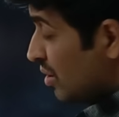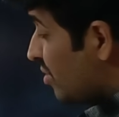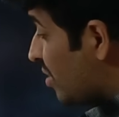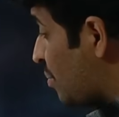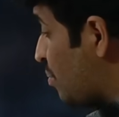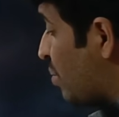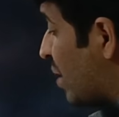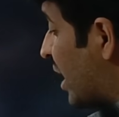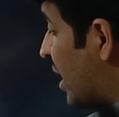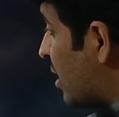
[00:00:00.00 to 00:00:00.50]
if
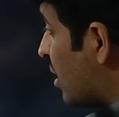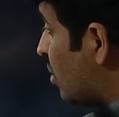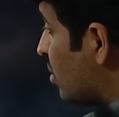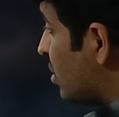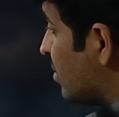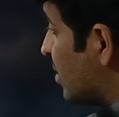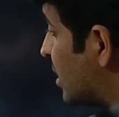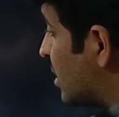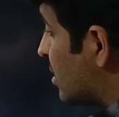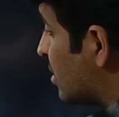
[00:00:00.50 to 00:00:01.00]
I play
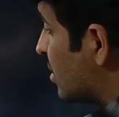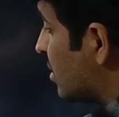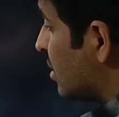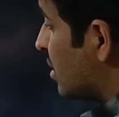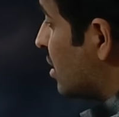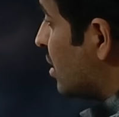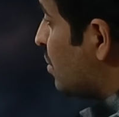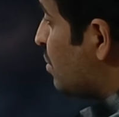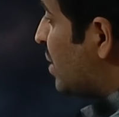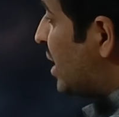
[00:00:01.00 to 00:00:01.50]
around with
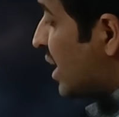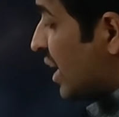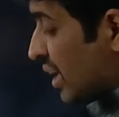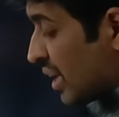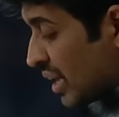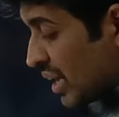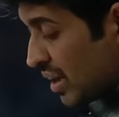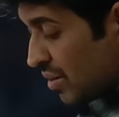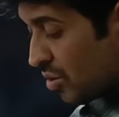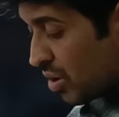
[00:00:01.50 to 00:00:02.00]
b
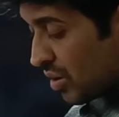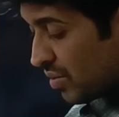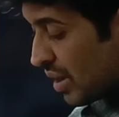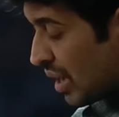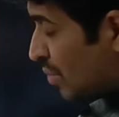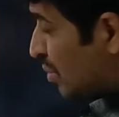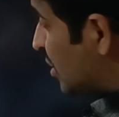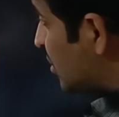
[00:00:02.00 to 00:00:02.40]
and a, what will